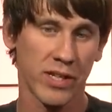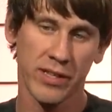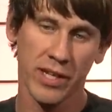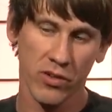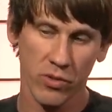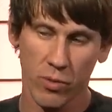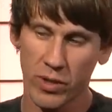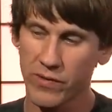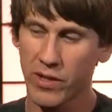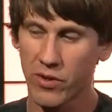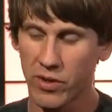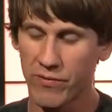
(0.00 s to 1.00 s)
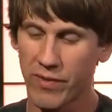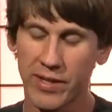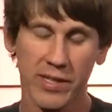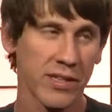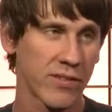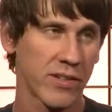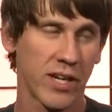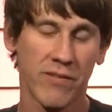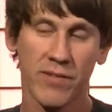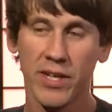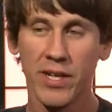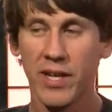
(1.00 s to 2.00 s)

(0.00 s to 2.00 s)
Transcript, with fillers: and they're the ones that are inventing the stuff